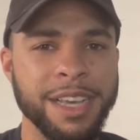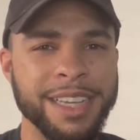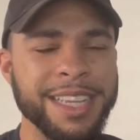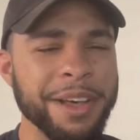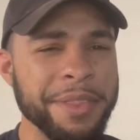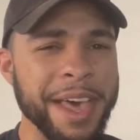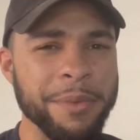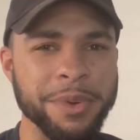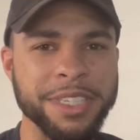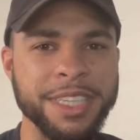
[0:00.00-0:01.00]
Until
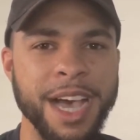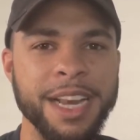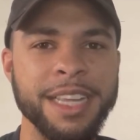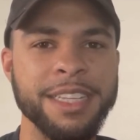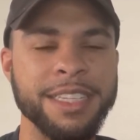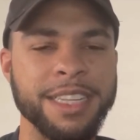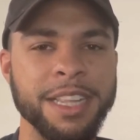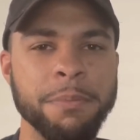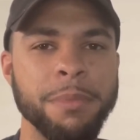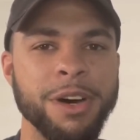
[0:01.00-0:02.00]
then, we're just kind of in this
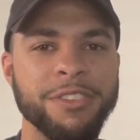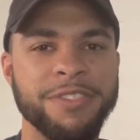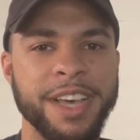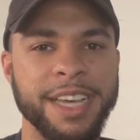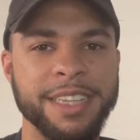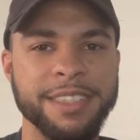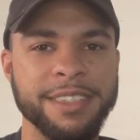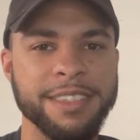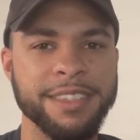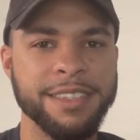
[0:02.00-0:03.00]
limbo phase.